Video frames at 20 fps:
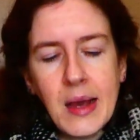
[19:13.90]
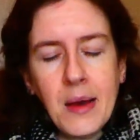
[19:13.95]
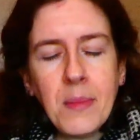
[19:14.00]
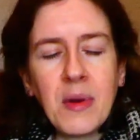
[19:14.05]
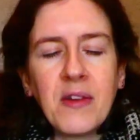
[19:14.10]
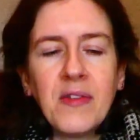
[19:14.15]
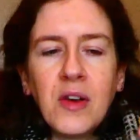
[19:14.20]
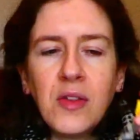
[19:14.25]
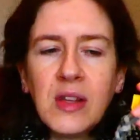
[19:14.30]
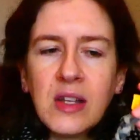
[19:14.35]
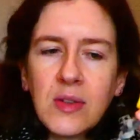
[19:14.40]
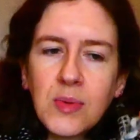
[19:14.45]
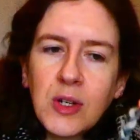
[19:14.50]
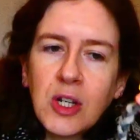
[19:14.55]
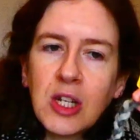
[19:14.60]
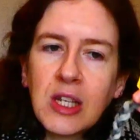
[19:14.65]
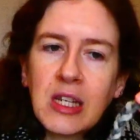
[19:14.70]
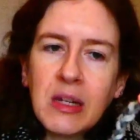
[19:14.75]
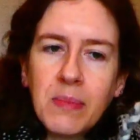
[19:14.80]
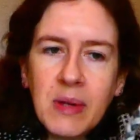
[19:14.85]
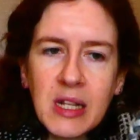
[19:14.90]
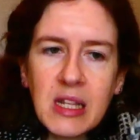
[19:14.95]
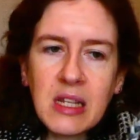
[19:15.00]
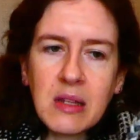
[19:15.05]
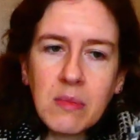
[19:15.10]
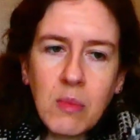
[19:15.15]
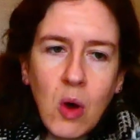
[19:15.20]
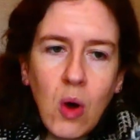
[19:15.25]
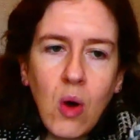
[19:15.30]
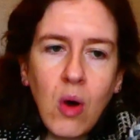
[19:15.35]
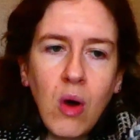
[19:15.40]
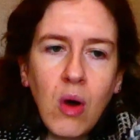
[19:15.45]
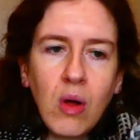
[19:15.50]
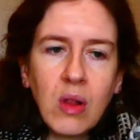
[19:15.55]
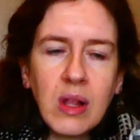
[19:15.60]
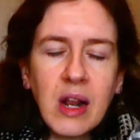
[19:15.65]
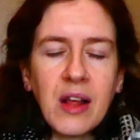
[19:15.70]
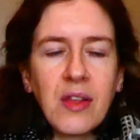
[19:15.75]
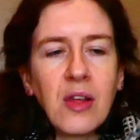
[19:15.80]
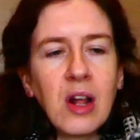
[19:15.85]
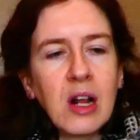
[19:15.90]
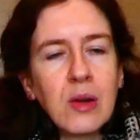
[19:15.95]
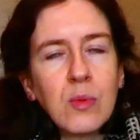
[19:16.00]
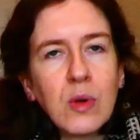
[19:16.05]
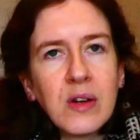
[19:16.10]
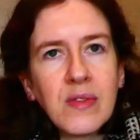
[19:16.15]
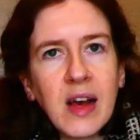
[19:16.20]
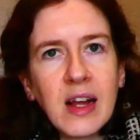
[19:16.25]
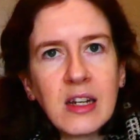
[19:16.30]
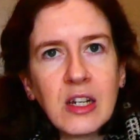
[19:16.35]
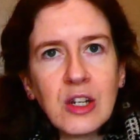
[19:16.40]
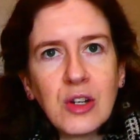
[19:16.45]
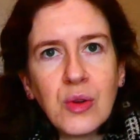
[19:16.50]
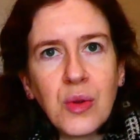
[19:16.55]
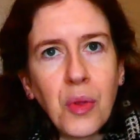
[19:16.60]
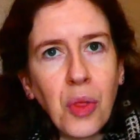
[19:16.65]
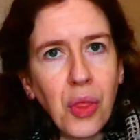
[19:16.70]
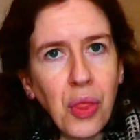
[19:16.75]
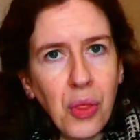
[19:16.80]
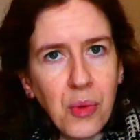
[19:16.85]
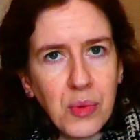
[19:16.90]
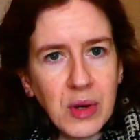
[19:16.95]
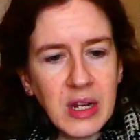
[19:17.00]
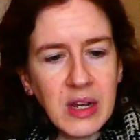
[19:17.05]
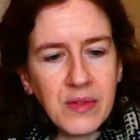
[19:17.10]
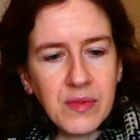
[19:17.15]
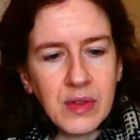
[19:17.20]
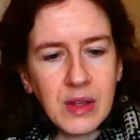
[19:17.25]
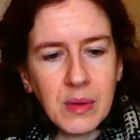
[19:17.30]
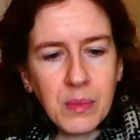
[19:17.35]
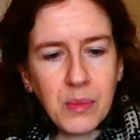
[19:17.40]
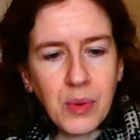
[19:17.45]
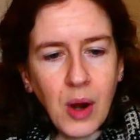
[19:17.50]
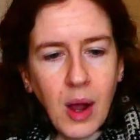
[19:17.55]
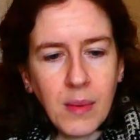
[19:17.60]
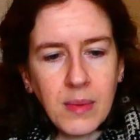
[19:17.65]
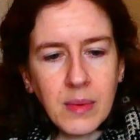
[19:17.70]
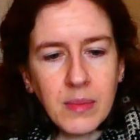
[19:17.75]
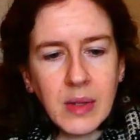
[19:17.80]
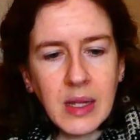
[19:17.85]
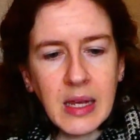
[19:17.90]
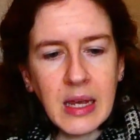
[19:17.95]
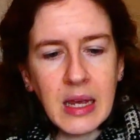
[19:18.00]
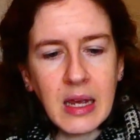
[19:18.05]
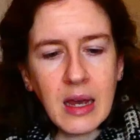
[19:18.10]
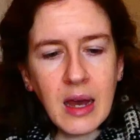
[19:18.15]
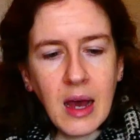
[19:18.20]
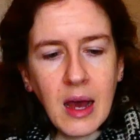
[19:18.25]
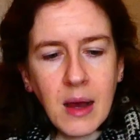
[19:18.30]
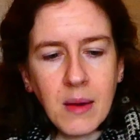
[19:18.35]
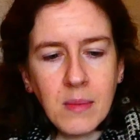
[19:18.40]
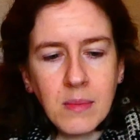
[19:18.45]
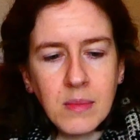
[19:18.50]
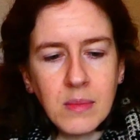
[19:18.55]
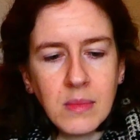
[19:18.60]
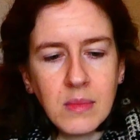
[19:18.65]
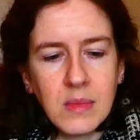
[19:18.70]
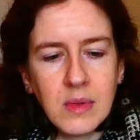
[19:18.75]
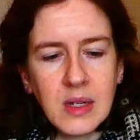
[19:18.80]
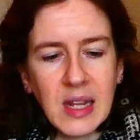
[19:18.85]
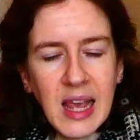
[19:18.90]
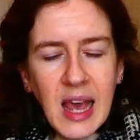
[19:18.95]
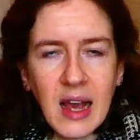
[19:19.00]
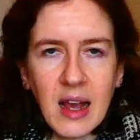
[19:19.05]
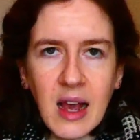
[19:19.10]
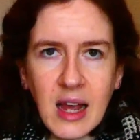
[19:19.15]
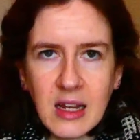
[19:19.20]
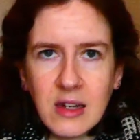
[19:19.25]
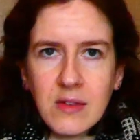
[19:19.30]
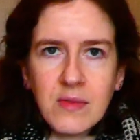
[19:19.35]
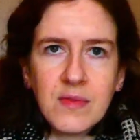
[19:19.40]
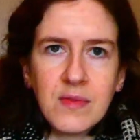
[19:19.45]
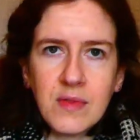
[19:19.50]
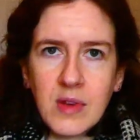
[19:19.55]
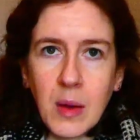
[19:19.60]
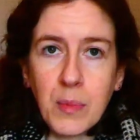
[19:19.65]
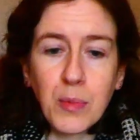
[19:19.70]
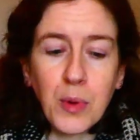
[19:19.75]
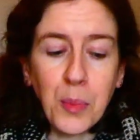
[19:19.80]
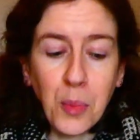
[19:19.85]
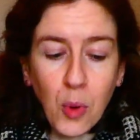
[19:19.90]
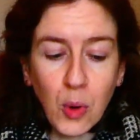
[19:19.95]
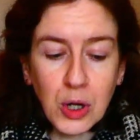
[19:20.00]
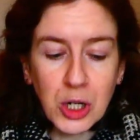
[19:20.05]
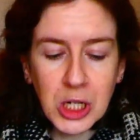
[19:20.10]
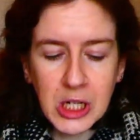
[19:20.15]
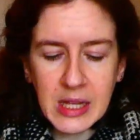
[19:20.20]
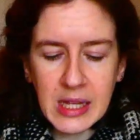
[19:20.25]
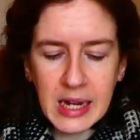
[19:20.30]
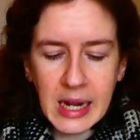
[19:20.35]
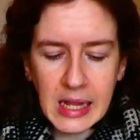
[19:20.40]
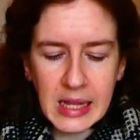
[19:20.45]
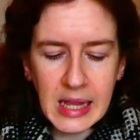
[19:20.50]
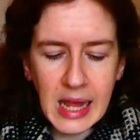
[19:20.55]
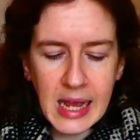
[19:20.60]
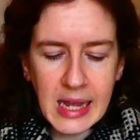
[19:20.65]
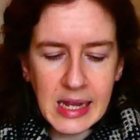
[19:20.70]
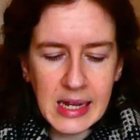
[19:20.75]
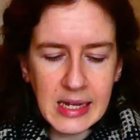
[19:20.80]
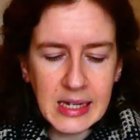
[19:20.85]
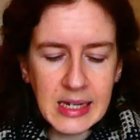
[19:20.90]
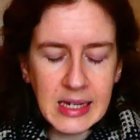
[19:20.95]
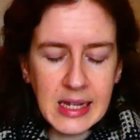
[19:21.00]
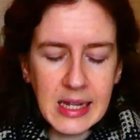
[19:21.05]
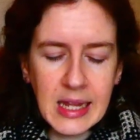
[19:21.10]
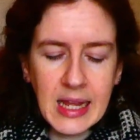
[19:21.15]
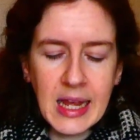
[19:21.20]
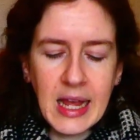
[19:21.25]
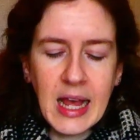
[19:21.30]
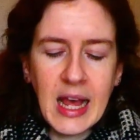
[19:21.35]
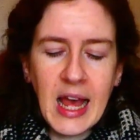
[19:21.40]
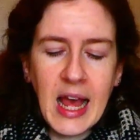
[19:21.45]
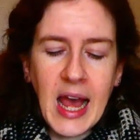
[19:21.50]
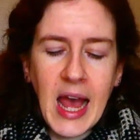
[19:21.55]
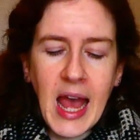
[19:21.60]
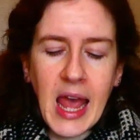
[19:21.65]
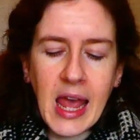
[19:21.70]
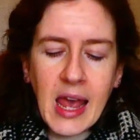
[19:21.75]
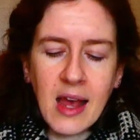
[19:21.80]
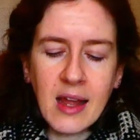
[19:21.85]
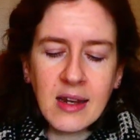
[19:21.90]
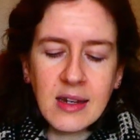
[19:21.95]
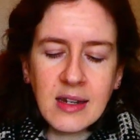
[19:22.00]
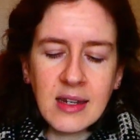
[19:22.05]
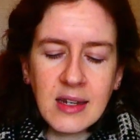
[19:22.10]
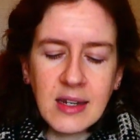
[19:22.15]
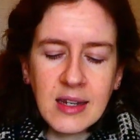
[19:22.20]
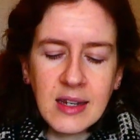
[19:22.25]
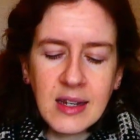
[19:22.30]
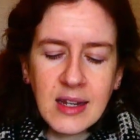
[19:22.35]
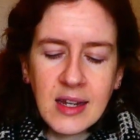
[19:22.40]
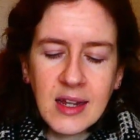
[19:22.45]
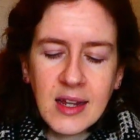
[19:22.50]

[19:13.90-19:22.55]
But I found this one just a bit small, and I thought I would have had to do 3 of them probably to get kind of a proportion that I liked. And